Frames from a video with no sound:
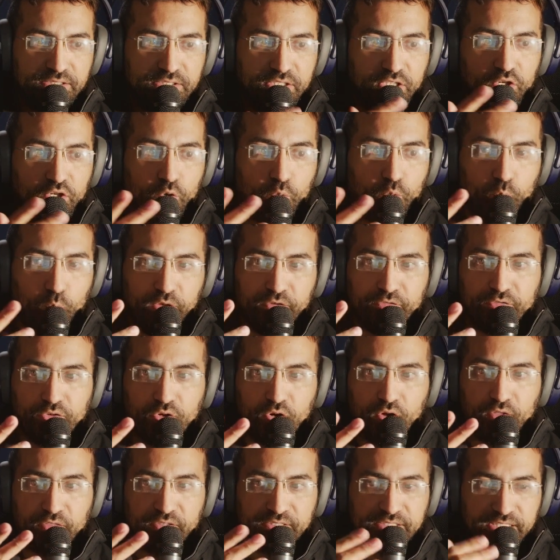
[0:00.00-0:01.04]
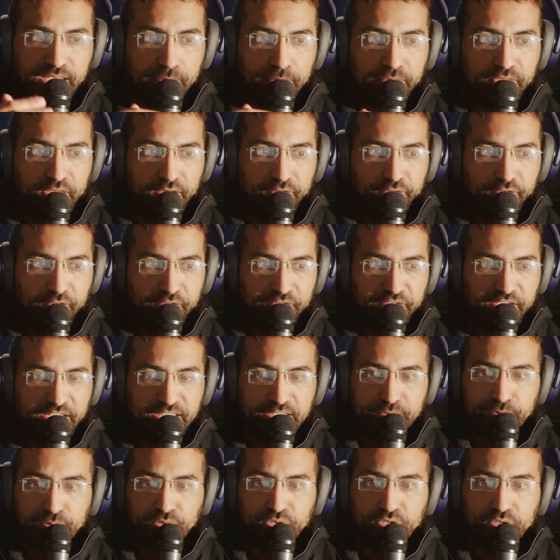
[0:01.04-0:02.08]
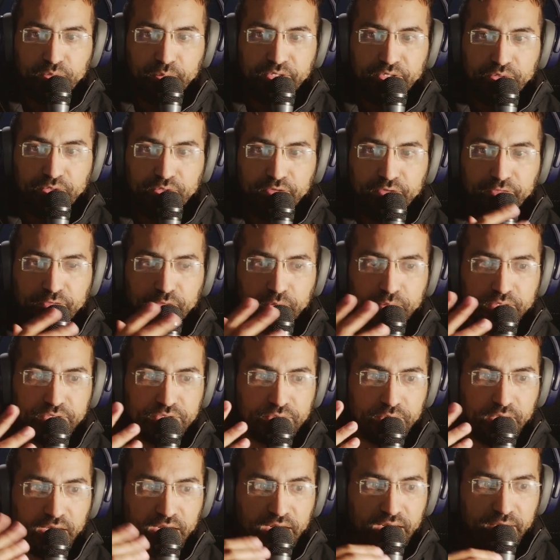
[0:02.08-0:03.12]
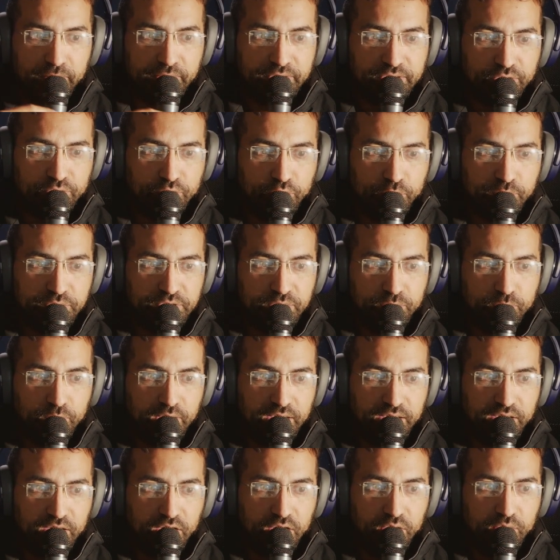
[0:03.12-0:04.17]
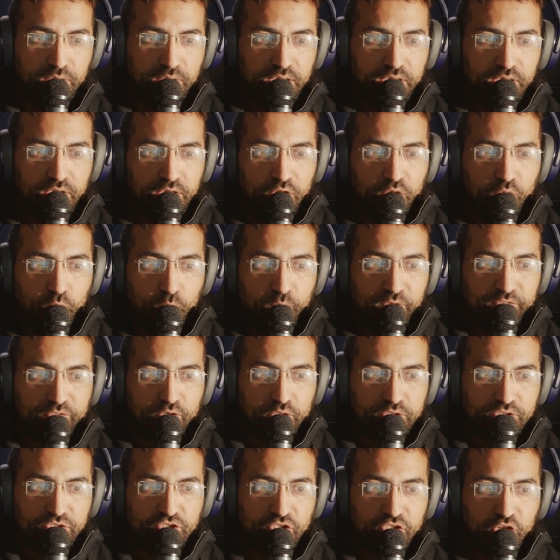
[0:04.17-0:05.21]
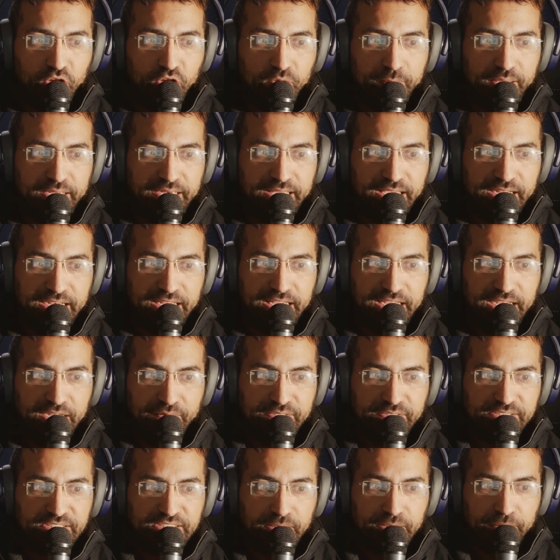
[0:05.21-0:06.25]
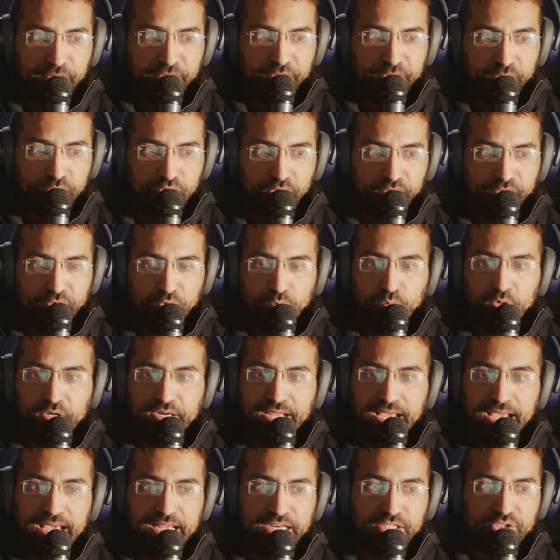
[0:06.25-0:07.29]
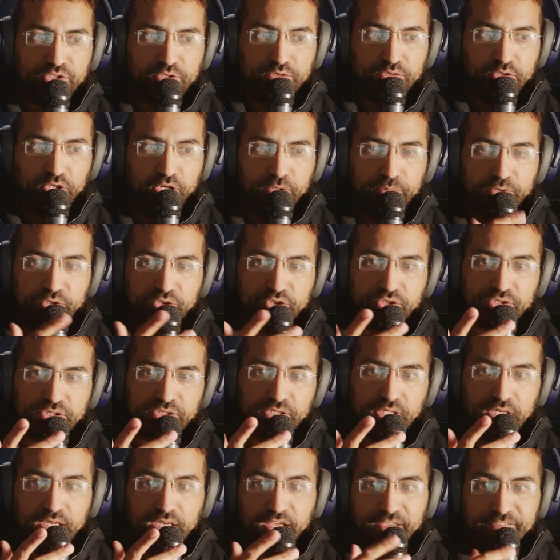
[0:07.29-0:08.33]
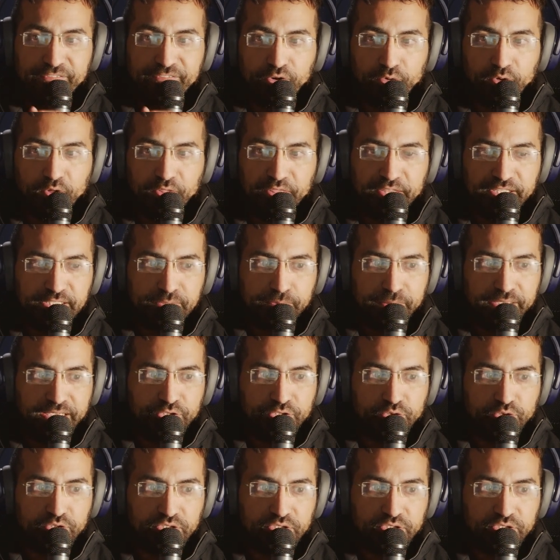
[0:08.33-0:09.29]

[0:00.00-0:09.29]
We've got the same thing for Facebook, where you can forward to unlimited groups in one go. We've got so many, and here is Zipifil. So if you want to add it to Chrome, if you're on this page, you just click